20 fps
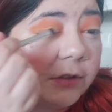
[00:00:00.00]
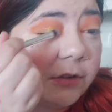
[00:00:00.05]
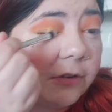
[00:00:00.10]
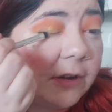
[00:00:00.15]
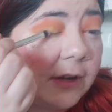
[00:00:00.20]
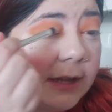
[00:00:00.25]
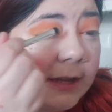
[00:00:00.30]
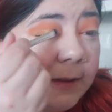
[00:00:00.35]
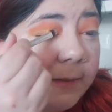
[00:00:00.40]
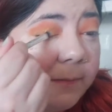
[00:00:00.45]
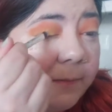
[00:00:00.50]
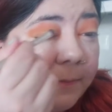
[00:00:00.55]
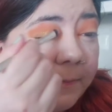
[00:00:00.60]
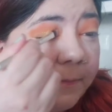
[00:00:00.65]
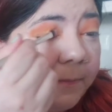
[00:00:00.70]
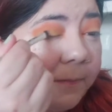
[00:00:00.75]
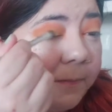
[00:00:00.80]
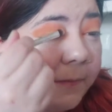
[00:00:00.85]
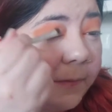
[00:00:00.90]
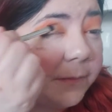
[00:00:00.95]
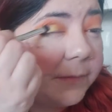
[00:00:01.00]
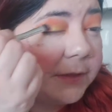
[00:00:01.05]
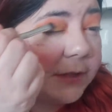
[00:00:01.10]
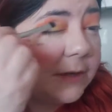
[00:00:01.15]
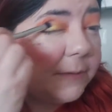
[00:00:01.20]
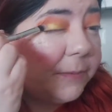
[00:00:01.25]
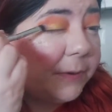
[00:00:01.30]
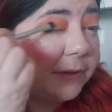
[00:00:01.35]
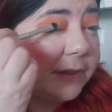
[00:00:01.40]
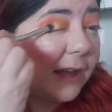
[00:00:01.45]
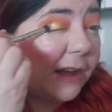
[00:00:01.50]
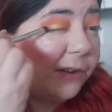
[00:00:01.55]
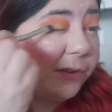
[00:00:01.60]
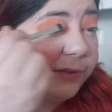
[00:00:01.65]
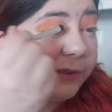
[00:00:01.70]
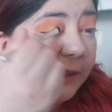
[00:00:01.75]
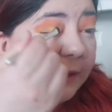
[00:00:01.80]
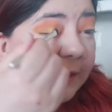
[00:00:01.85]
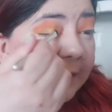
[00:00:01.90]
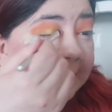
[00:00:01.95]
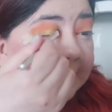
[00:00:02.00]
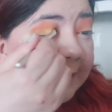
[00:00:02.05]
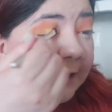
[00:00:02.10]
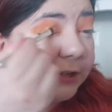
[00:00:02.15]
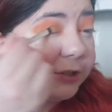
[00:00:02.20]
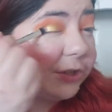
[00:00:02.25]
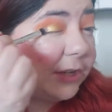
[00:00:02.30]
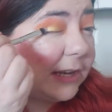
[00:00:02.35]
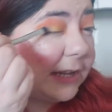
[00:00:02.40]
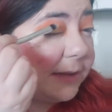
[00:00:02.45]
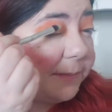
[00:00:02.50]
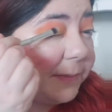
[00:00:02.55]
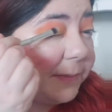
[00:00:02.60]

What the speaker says: Great. I'm just going to put that on the lid, actually,